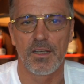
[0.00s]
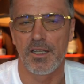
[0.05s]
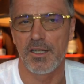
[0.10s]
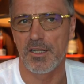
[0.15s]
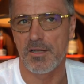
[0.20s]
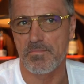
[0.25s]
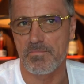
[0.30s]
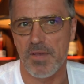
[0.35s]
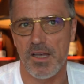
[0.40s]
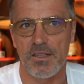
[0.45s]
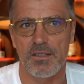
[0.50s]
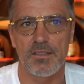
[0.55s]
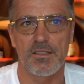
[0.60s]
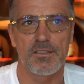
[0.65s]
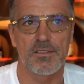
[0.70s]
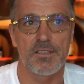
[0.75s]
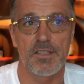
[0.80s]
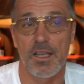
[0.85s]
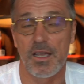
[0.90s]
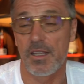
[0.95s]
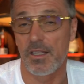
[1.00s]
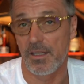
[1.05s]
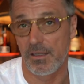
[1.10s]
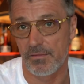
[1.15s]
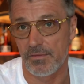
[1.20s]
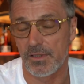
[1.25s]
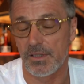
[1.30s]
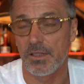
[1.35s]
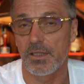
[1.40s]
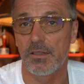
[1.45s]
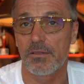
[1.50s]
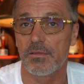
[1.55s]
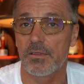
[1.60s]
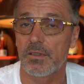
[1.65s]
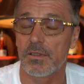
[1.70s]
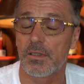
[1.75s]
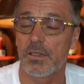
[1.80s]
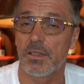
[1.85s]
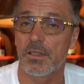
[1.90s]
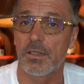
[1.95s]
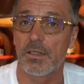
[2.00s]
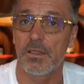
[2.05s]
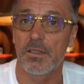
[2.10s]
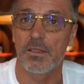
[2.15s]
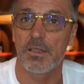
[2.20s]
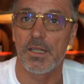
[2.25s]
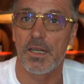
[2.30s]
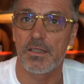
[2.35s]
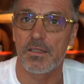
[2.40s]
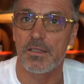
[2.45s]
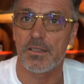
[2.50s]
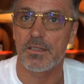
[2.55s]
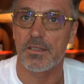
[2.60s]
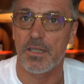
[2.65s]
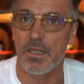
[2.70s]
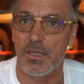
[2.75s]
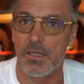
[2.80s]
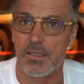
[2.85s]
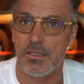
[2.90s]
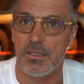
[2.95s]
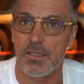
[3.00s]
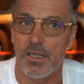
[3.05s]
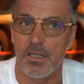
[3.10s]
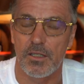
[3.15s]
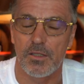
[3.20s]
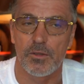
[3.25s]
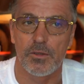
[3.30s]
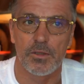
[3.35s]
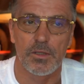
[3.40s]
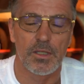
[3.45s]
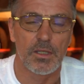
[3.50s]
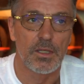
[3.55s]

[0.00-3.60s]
Independence Day, even the United States. They do.